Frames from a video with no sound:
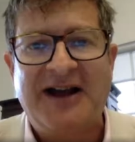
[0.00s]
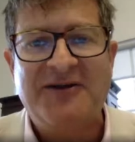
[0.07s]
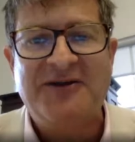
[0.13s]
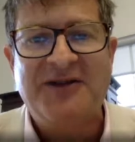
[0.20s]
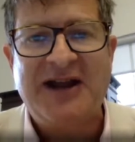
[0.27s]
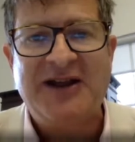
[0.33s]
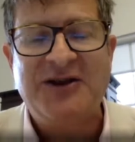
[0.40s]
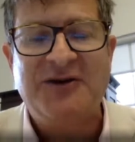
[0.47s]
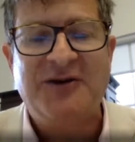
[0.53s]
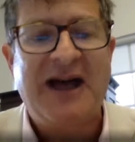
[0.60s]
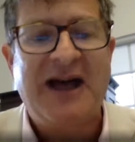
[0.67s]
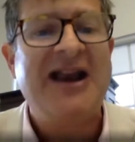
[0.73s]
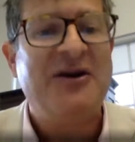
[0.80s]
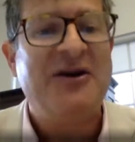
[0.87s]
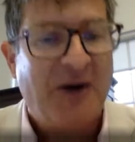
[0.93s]
thank you
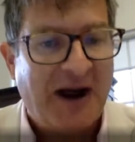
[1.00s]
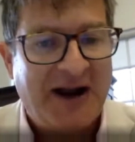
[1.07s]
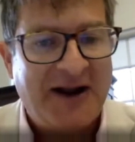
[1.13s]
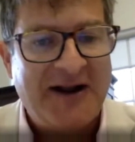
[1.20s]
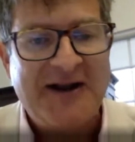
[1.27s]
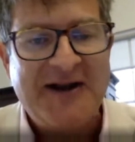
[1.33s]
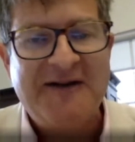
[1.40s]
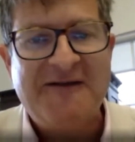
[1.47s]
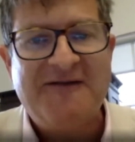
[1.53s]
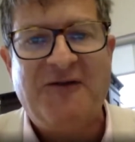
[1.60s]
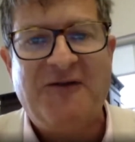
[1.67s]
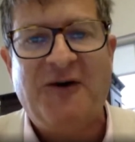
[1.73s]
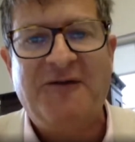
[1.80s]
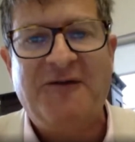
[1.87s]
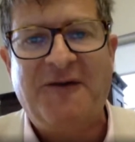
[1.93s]
anyway
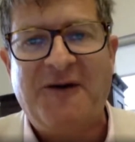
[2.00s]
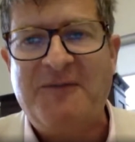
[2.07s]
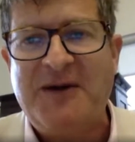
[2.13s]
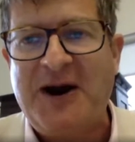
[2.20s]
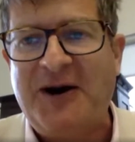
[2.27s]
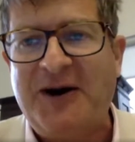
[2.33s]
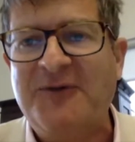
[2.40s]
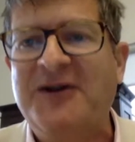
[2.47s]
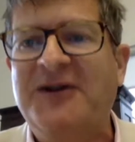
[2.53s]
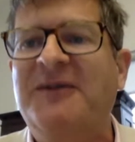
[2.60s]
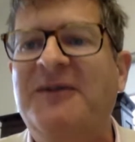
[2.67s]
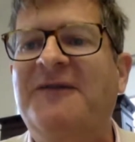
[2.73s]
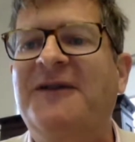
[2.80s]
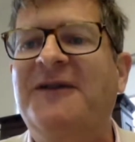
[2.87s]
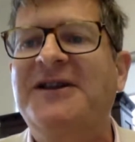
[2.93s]
for bearing with me
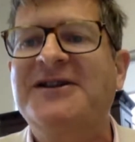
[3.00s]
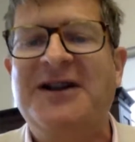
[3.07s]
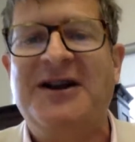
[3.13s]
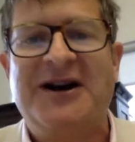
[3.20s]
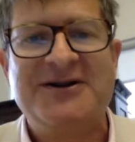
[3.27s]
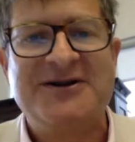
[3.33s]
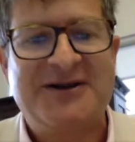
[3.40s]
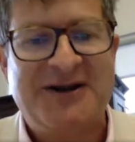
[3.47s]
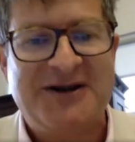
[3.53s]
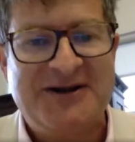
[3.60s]
for these last 30